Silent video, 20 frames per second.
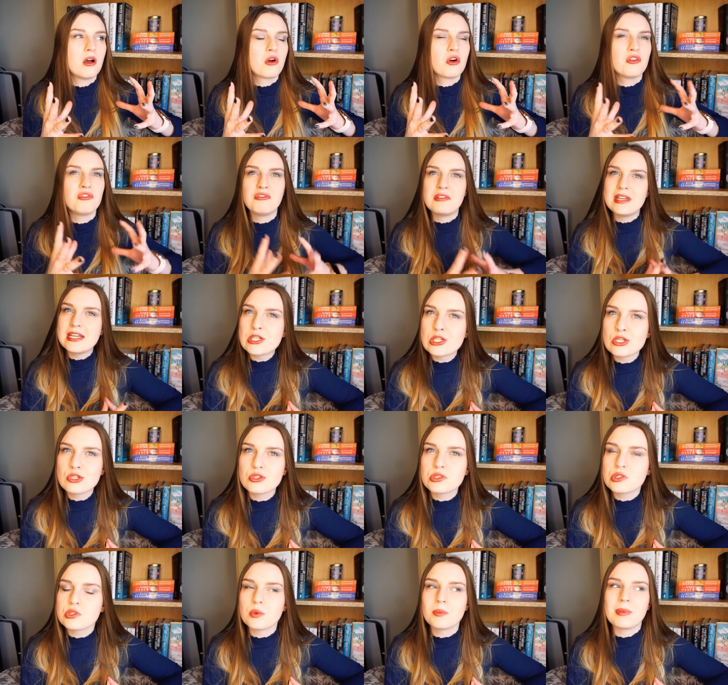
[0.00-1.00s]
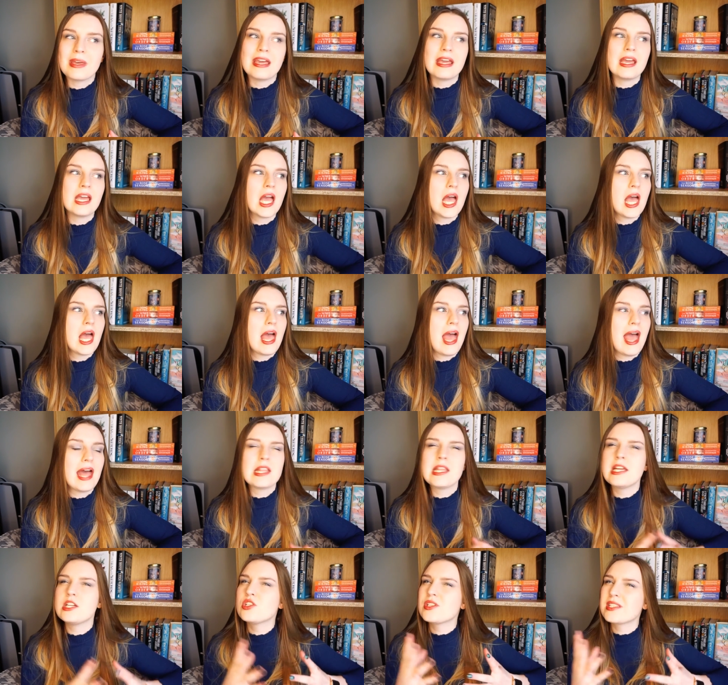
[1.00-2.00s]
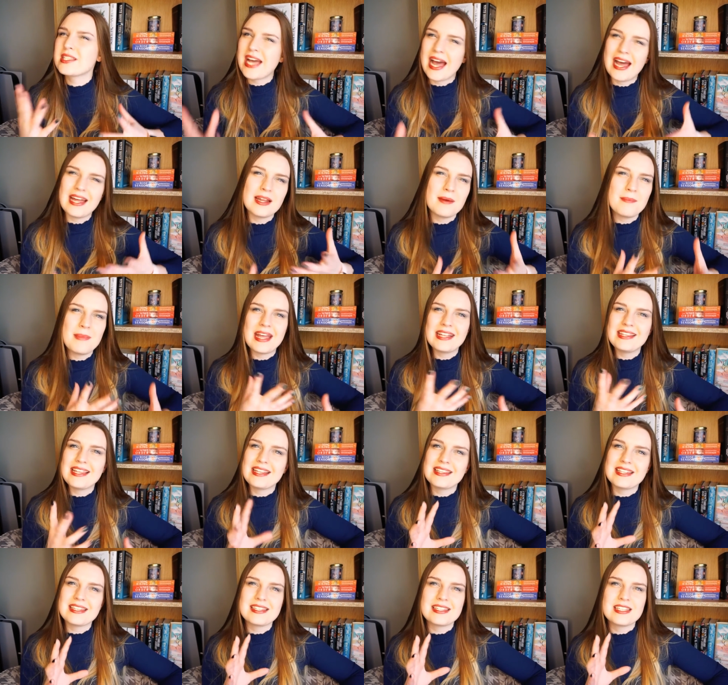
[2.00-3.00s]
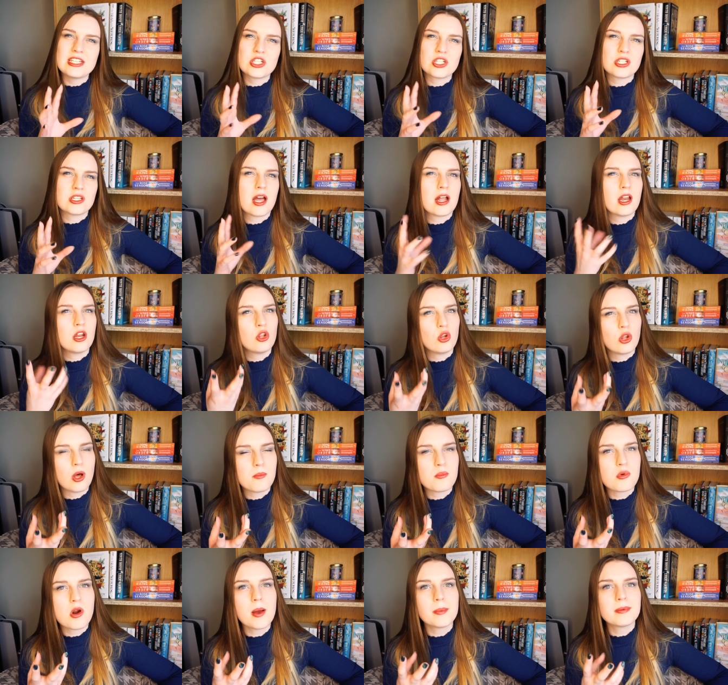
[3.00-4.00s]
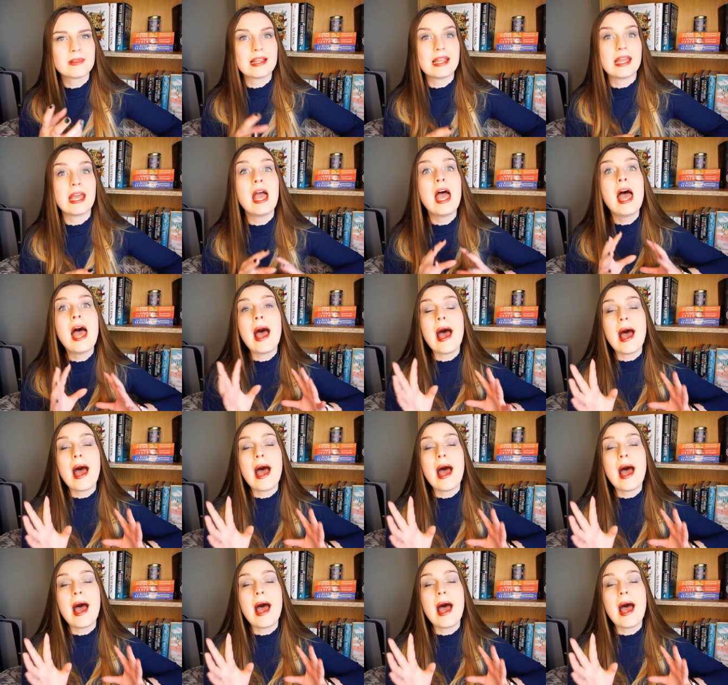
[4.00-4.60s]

conditioned to be, and they just kind of make that decision a little abruptly,